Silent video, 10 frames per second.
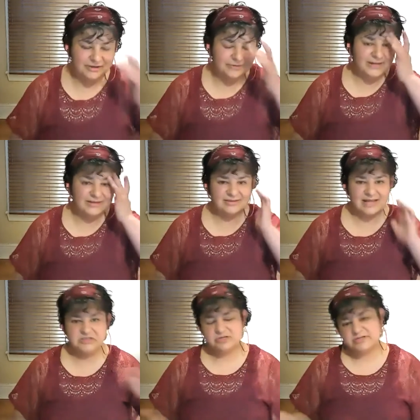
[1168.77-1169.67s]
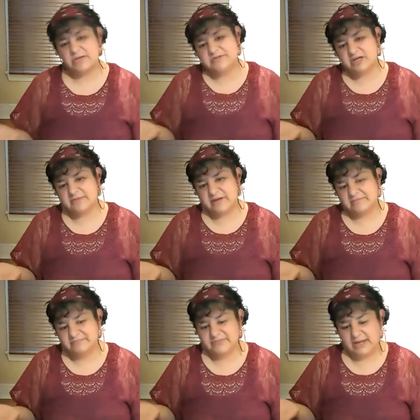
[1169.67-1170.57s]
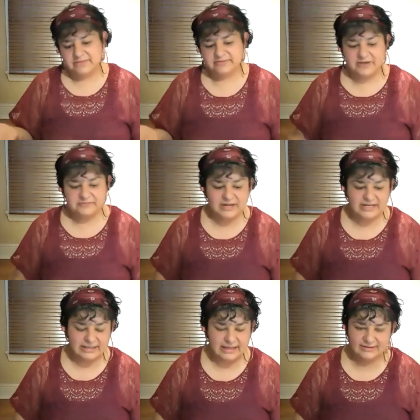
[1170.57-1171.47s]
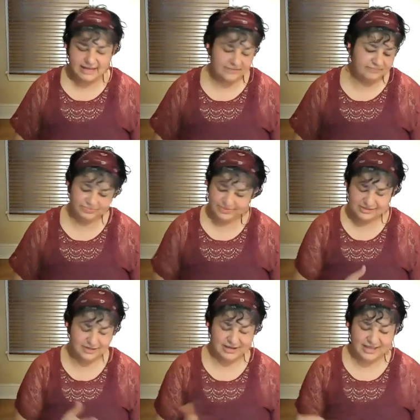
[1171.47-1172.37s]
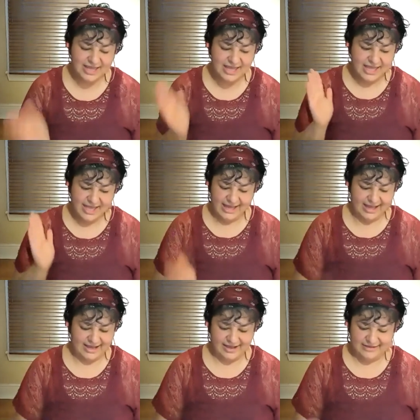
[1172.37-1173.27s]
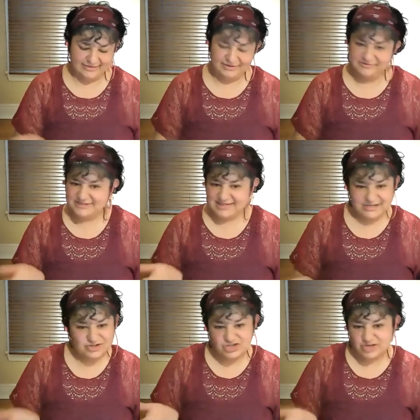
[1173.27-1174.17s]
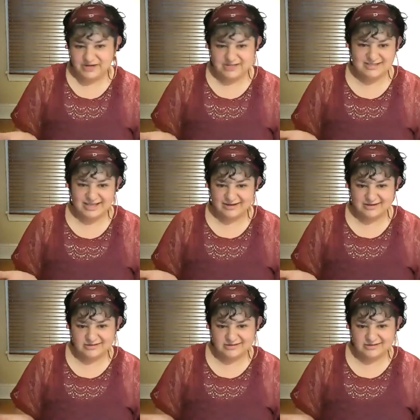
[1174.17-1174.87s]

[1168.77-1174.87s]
But then you observe them, and 15 or so minutes later,